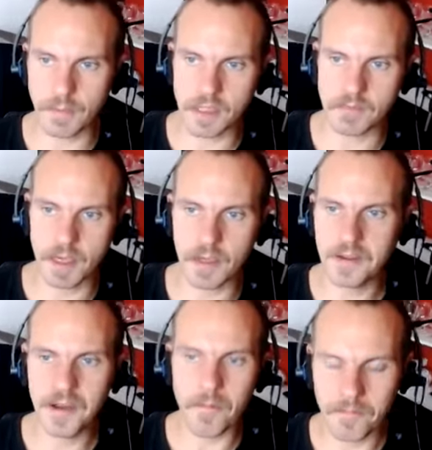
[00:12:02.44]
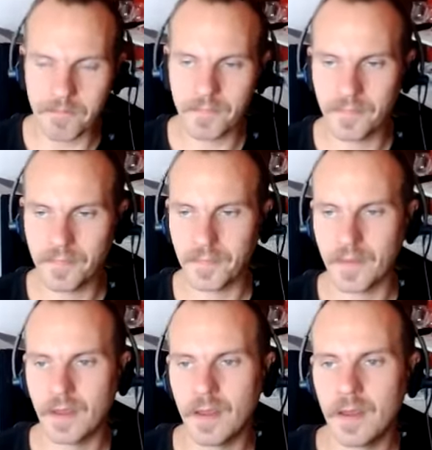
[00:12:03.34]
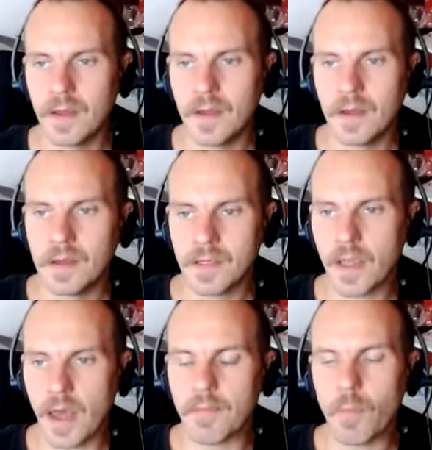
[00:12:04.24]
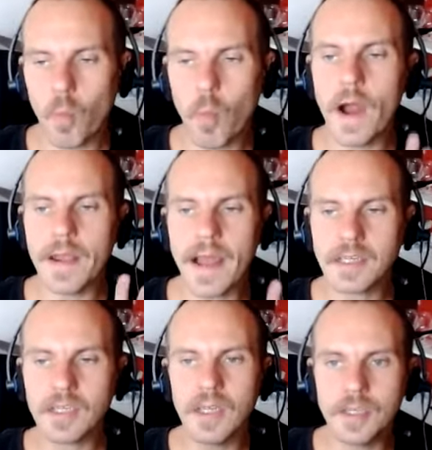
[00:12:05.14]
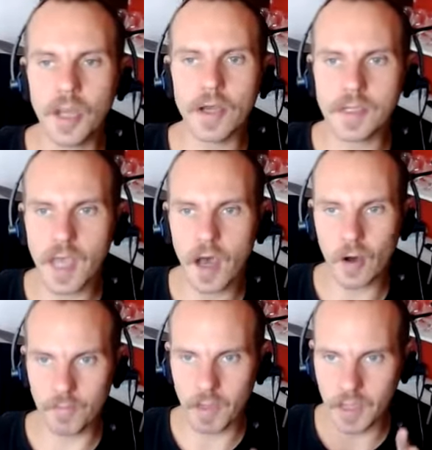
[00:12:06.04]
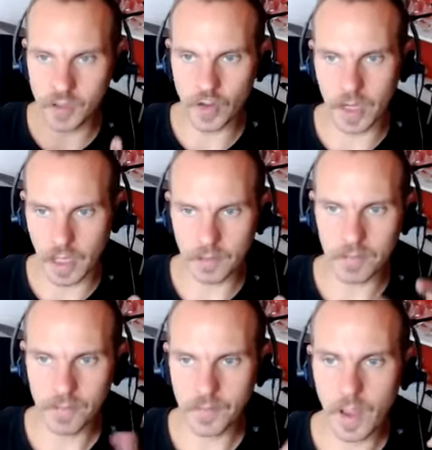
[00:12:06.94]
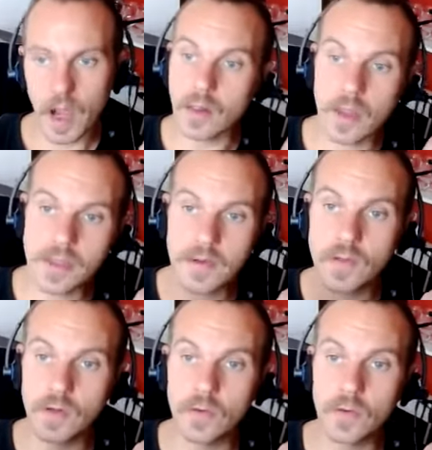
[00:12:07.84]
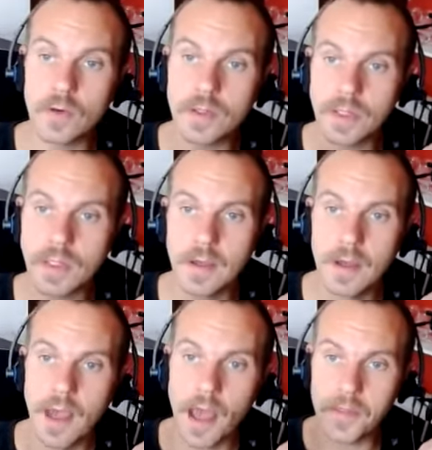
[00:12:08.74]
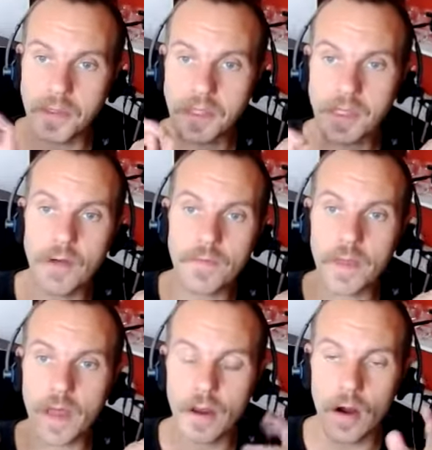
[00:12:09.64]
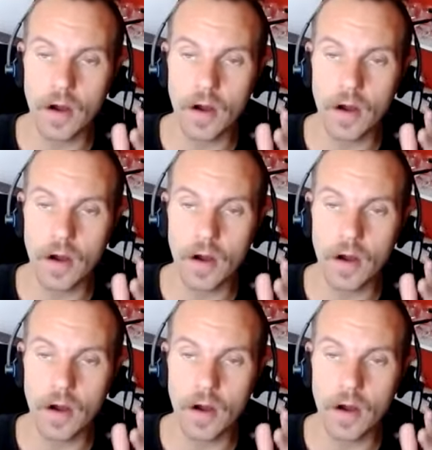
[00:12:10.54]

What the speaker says: MSP? No. So yeah, what actually does help in training? A list of tools and the stuff that